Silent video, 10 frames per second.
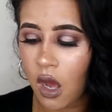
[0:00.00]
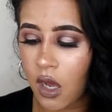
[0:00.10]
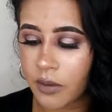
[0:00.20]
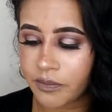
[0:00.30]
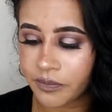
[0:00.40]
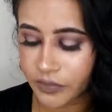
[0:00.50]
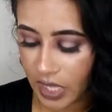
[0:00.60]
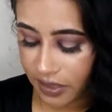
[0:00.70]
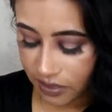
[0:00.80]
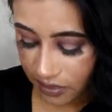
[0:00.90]

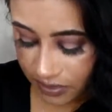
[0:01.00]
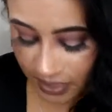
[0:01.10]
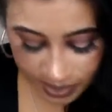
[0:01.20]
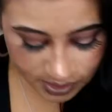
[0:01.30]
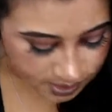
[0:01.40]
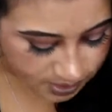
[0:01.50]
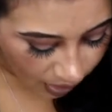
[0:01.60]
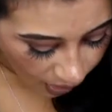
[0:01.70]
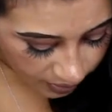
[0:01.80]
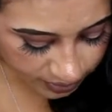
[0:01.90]
And this
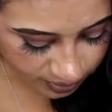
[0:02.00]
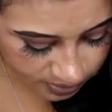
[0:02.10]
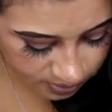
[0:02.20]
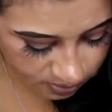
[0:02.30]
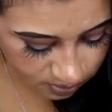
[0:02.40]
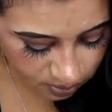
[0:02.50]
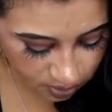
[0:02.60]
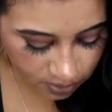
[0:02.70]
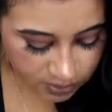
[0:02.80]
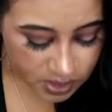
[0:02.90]
size
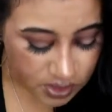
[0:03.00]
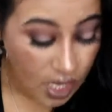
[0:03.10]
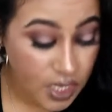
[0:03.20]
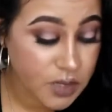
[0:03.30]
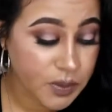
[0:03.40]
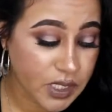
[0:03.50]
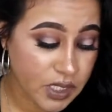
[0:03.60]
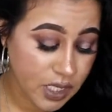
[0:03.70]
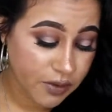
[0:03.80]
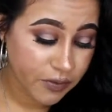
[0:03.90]

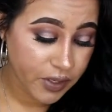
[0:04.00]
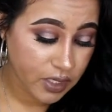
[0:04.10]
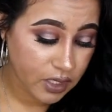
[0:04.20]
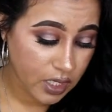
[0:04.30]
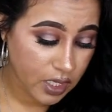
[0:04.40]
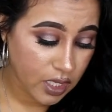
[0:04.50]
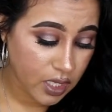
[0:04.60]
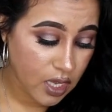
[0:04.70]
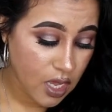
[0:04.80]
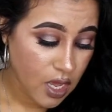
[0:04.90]

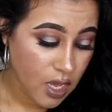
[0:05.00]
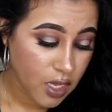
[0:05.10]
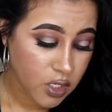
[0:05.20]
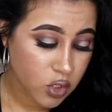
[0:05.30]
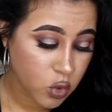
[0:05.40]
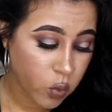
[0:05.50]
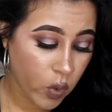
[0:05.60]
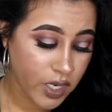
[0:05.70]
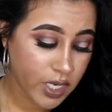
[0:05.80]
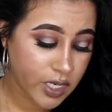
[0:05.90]
specifically is
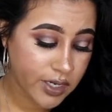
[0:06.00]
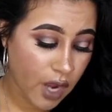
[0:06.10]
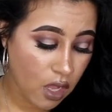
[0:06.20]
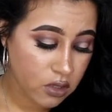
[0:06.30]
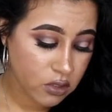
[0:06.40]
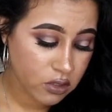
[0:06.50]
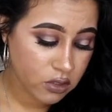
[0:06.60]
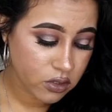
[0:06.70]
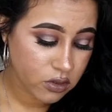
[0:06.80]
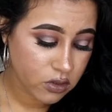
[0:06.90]

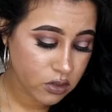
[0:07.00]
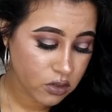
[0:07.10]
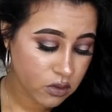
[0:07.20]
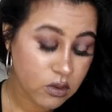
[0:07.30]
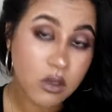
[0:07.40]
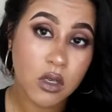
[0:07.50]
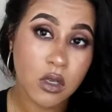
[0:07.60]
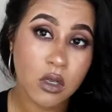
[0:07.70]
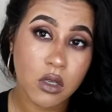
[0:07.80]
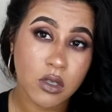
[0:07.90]
$20.
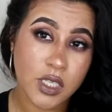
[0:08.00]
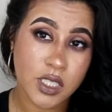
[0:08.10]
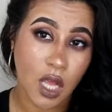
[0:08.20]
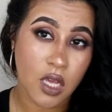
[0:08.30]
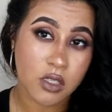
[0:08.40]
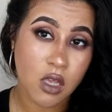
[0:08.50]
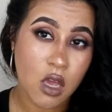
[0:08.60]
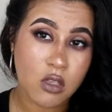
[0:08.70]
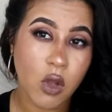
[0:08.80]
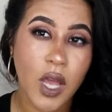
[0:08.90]
This size.
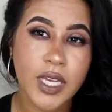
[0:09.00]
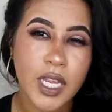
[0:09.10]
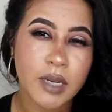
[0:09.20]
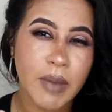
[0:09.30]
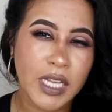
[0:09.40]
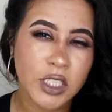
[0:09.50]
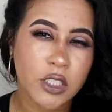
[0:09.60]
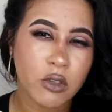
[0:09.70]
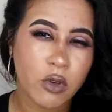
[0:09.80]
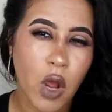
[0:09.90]
So I can't imagine,
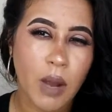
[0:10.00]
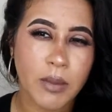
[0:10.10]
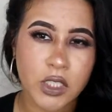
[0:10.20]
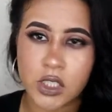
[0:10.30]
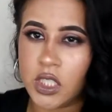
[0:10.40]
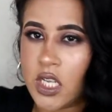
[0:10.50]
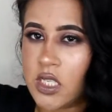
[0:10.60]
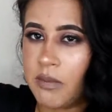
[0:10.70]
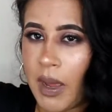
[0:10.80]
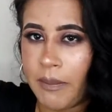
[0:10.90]
I don't know how much
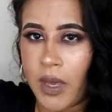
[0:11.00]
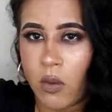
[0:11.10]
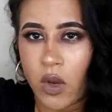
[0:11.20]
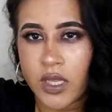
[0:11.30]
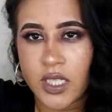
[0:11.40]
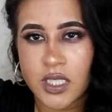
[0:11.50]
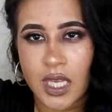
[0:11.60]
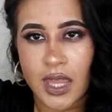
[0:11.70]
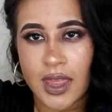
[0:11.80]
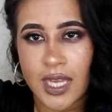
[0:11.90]
is my big one that's
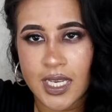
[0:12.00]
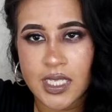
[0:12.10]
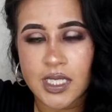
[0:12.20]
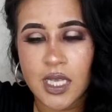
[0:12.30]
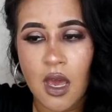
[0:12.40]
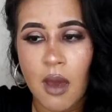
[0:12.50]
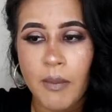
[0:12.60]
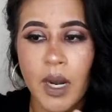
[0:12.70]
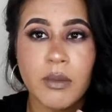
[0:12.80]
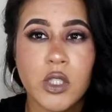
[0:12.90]
like this,
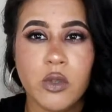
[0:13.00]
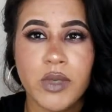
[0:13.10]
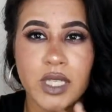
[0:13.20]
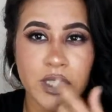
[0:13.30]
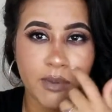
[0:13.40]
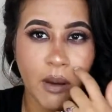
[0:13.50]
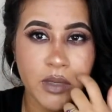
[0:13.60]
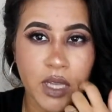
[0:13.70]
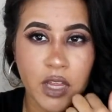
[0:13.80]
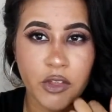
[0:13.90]
but I'm assuming that's
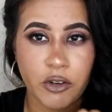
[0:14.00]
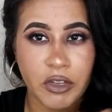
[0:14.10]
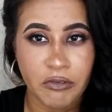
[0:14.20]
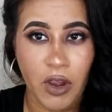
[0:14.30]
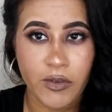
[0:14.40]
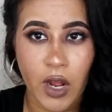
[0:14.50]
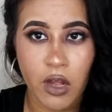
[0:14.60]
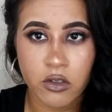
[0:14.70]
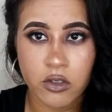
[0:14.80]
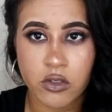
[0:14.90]
probably like
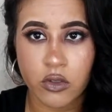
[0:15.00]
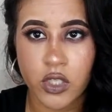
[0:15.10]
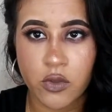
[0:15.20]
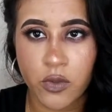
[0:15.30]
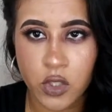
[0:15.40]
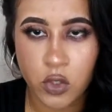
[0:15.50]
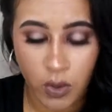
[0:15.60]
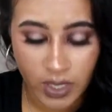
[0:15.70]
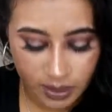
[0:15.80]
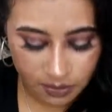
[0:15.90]
$35. So this one's
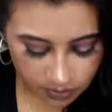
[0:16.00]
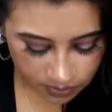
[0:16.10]
$20.